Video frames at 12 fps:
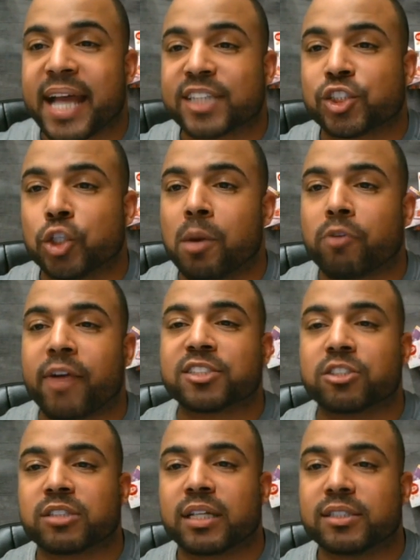sumo
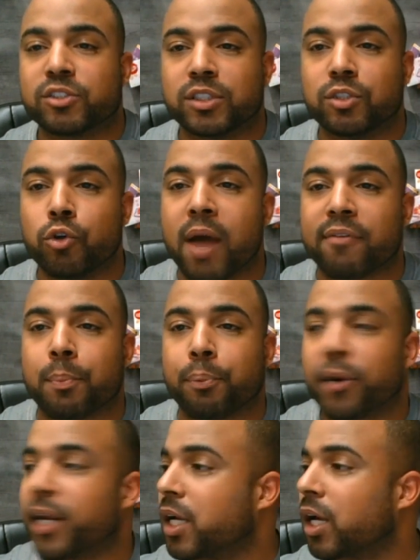wrestlers do have a
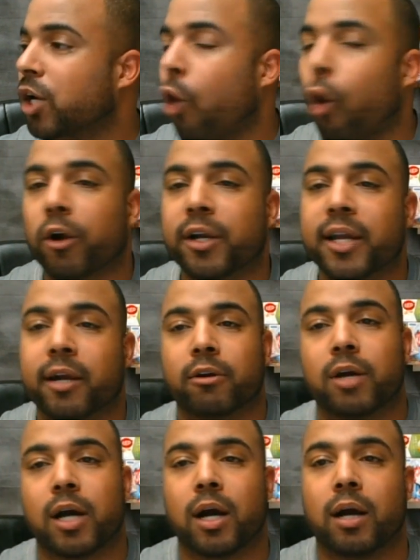pretty good core there,
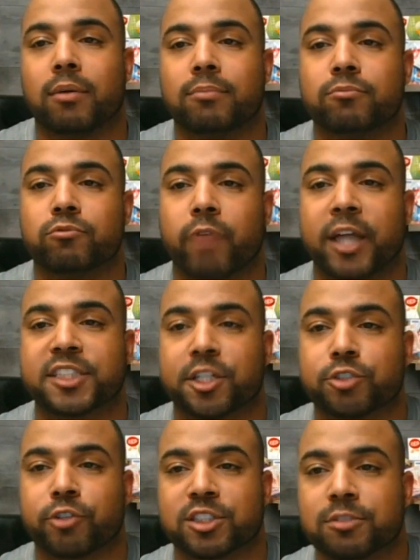Rideshare
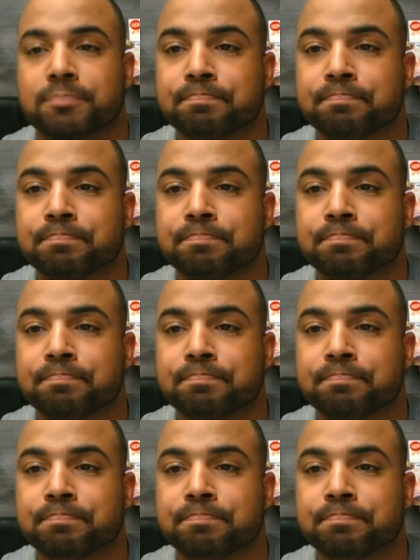Trickster.